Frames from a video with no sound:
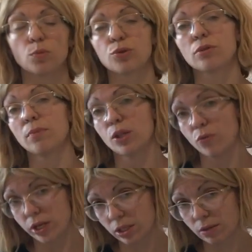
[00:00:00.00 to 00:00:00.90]
Müssen, by the
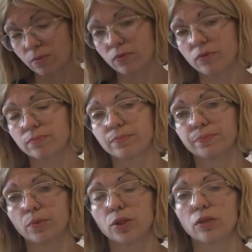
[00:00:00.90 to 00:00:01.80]
way, it's a
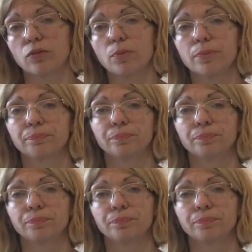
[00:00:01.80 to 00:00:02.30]
modal verb.